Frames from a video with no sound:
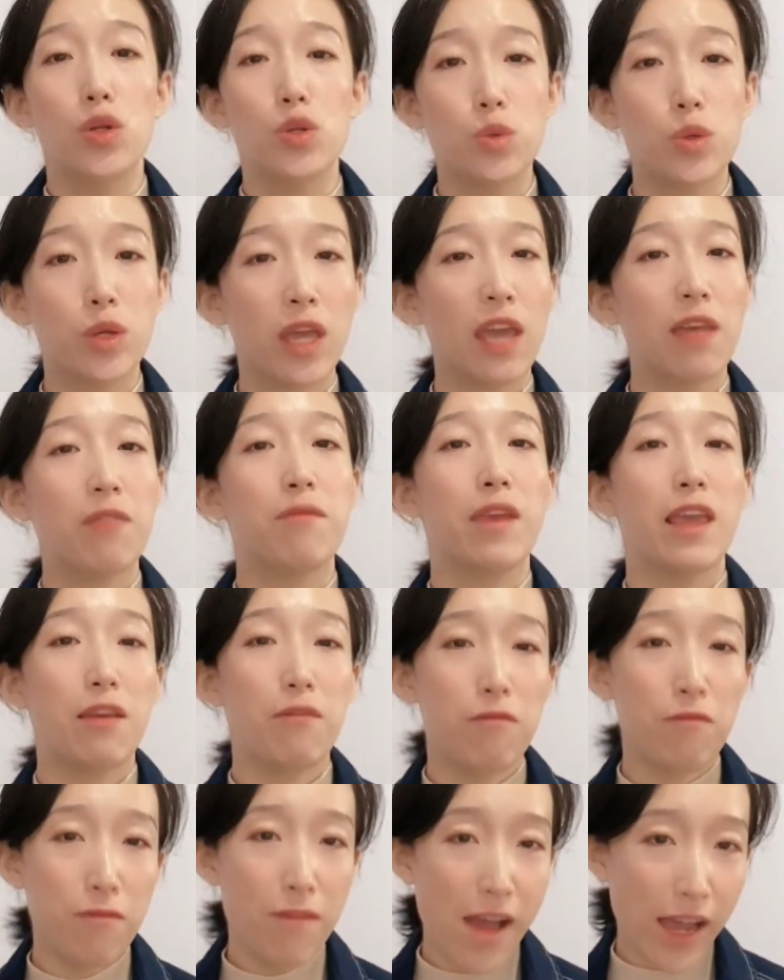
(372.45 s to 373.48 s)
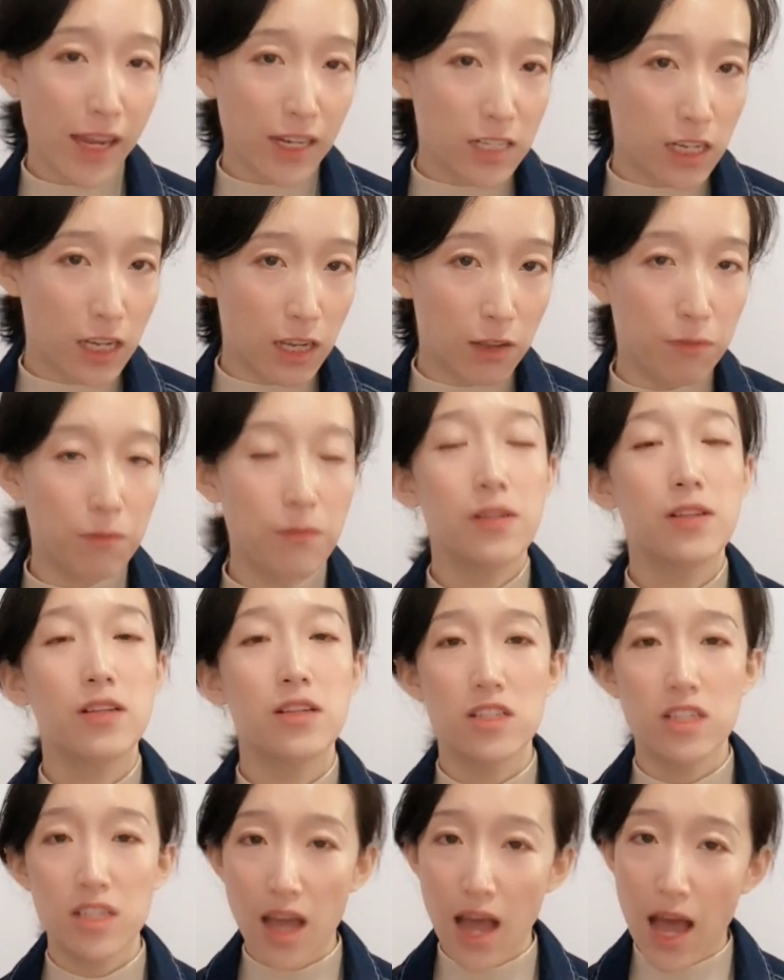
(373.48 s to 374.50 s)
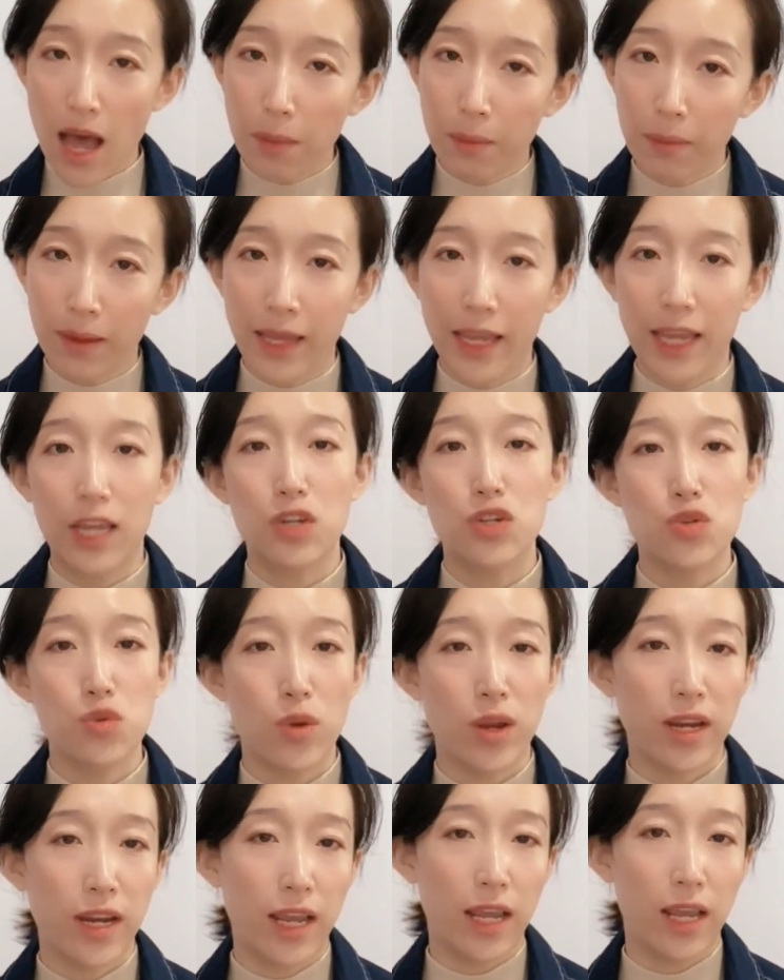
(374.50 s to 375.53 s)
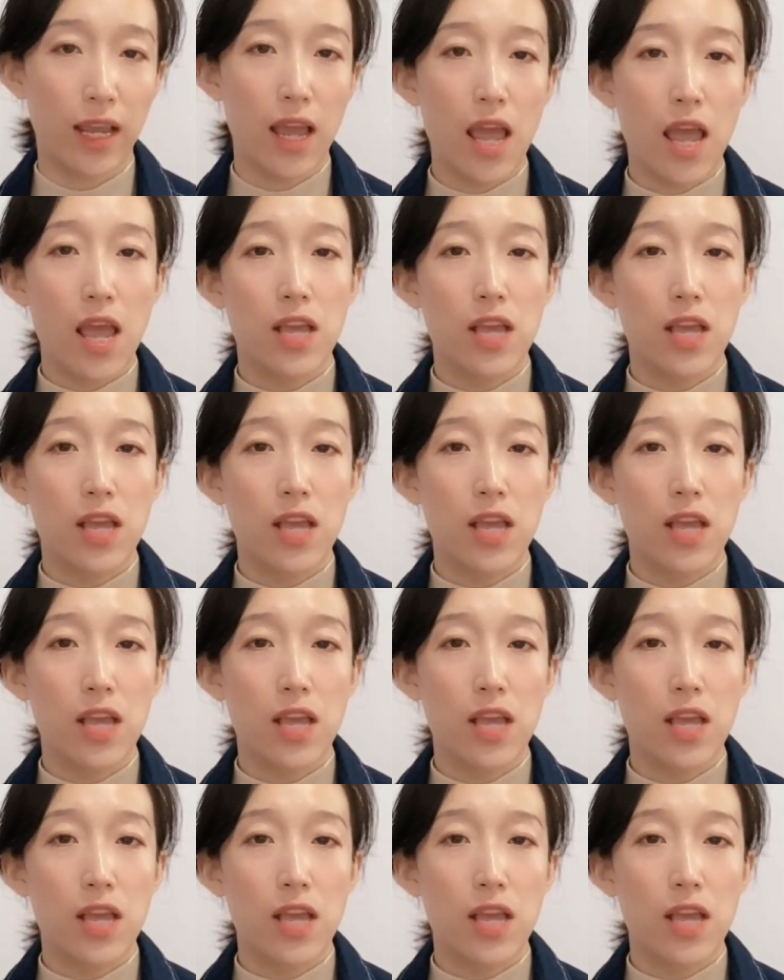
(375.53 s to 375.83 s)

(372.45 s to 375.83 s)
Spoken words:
to give effective, timely training,